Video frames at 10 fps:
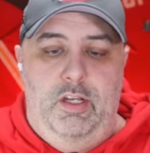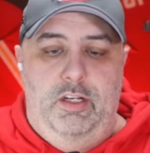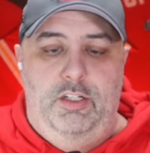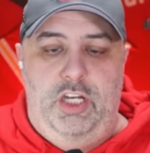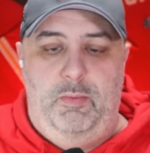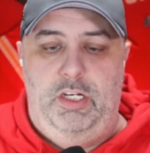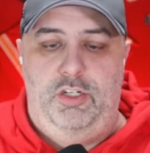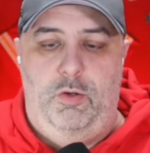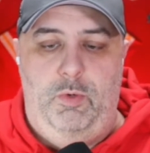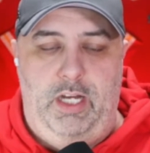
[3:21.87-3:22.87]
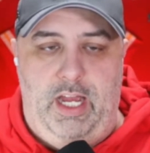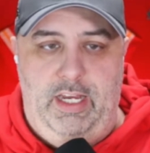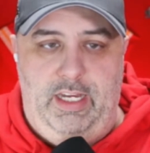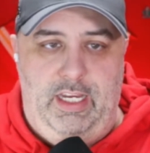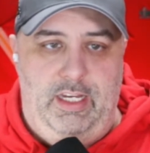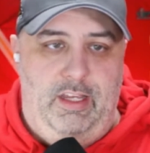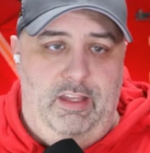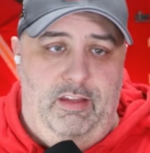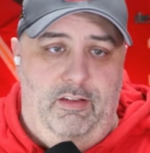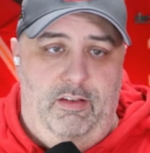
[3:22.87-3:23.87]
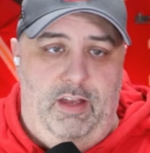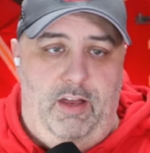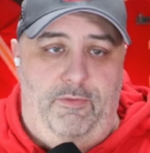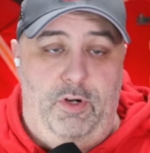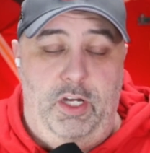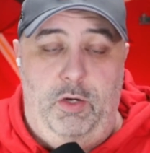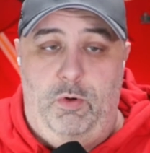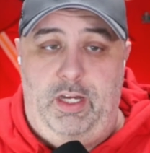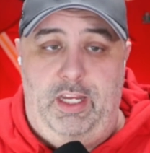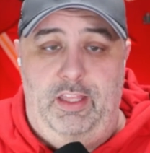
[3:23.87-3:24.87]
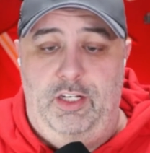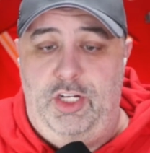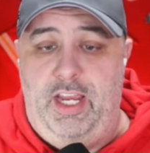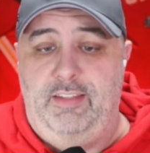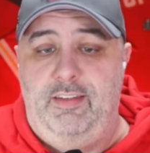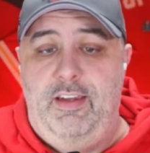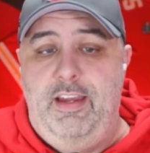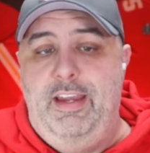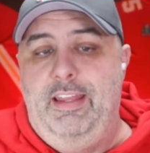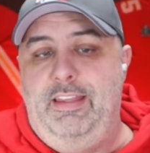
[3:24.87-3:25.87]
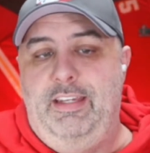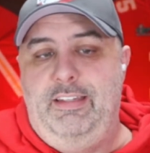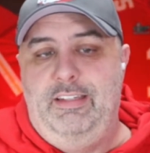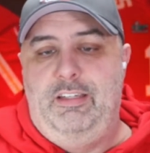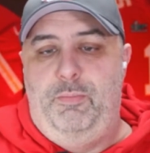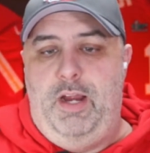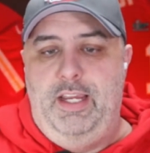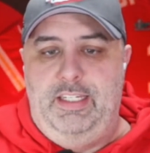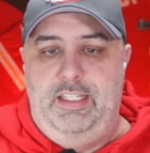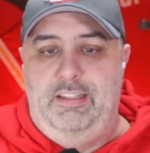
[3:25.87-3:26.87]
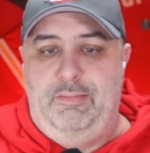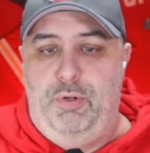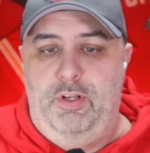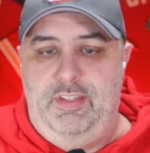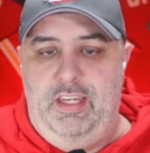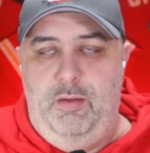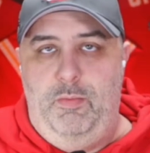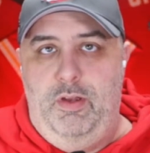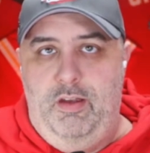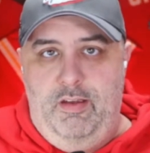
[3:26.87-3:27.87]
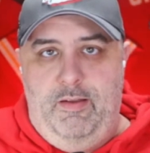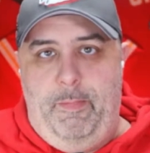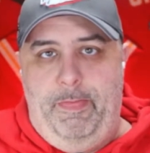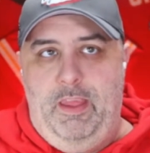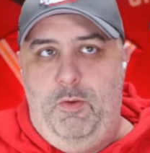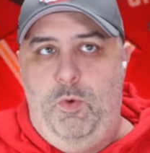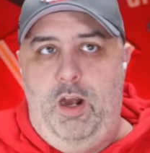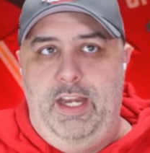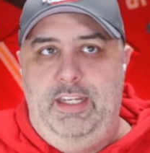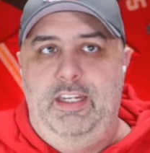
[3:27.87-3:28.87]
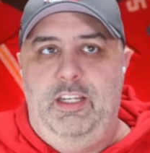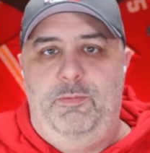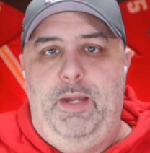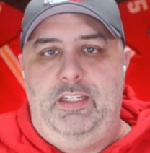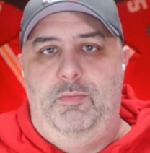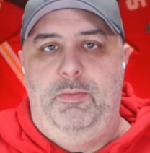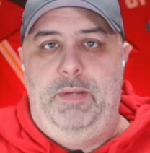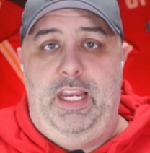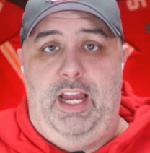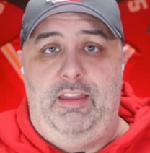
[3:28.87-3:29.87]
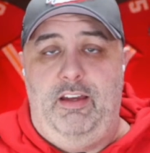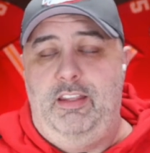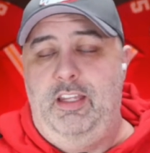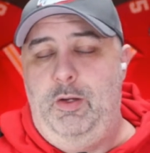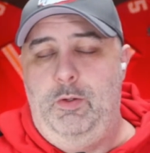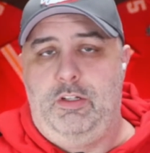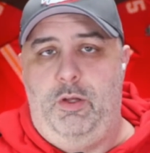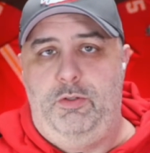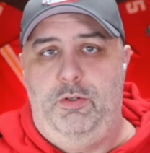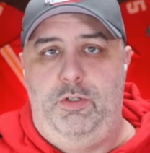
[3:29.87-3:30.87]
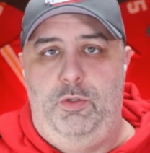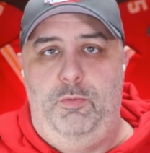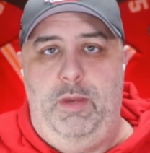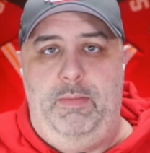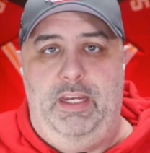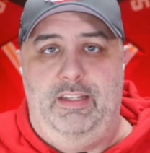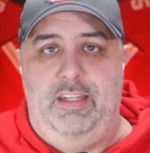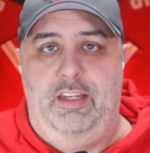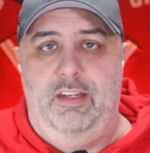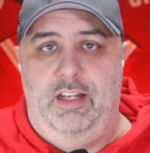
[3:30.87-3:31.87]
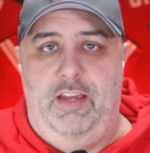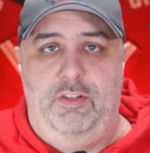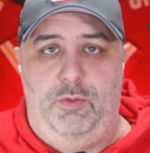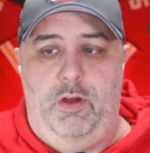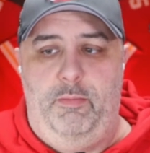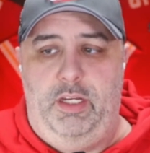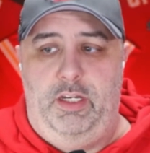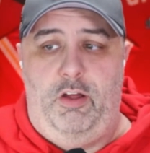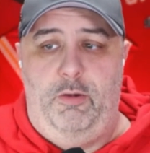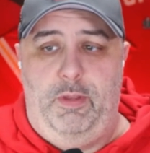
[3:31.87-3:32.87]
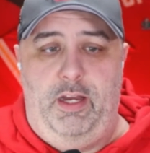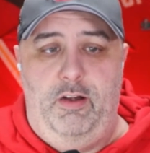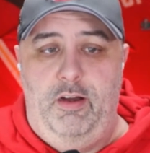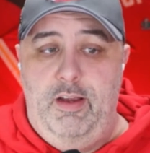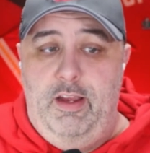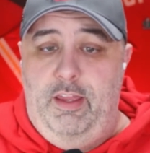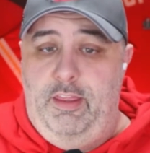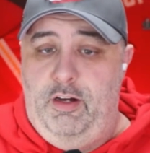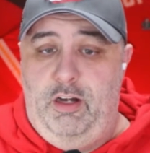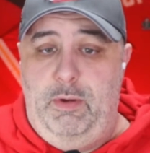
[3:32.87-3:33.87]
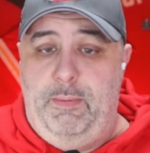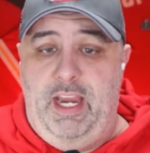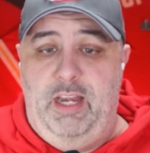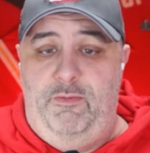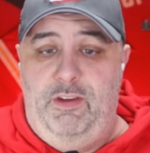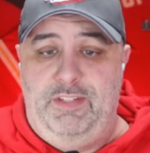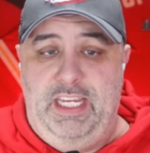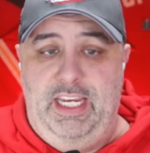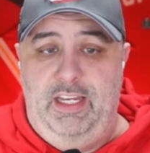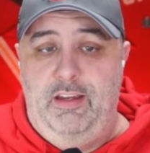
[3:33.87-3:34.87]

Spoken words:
Jamie Sherwood got in for New York in the Jets. This is surprising. This puts him where I didn't expect him to be. I thought that he was closer to maybe a $10, $11, $12 million player. They're going to be paying him $15.